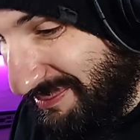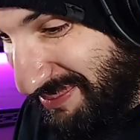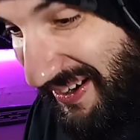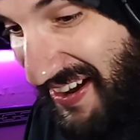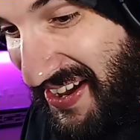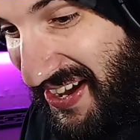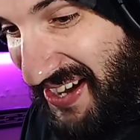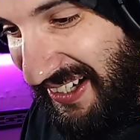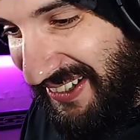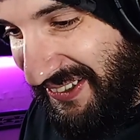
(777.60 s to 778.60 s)

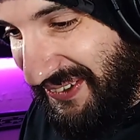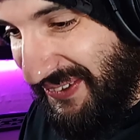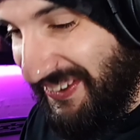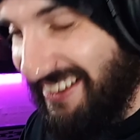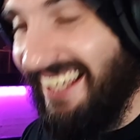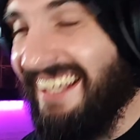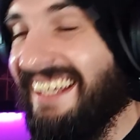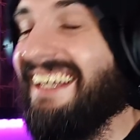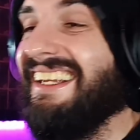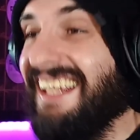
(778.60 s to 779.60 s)
Bro, take
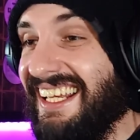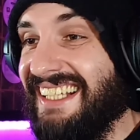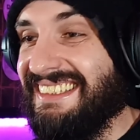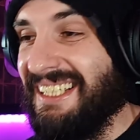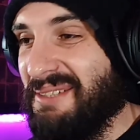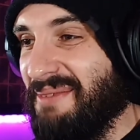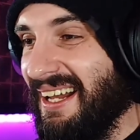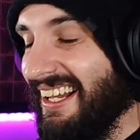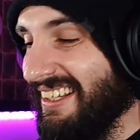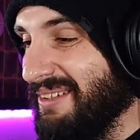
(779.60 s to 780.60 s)
it easy,
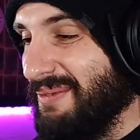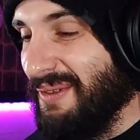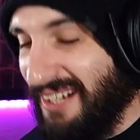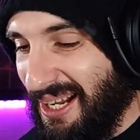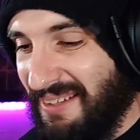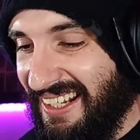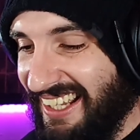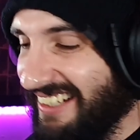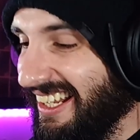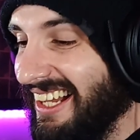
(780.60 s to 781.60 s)
man. You were coming
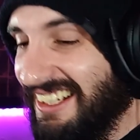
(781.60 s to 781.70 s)
in.